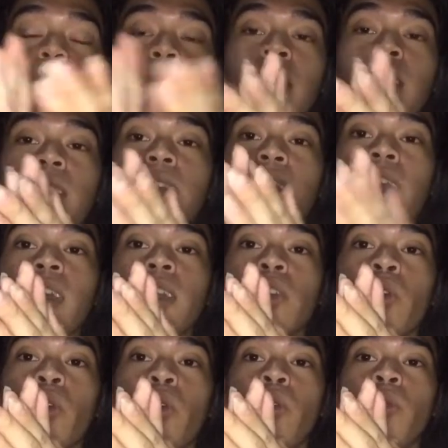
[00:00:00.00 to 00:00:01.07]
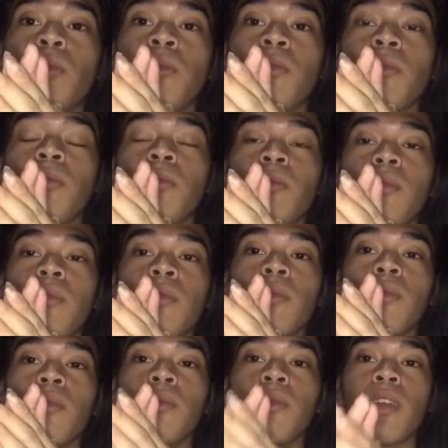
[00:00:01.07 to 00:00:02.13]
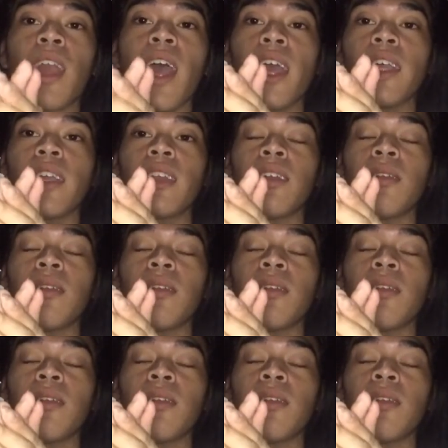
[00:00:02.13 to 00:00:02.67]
please stay at home kahit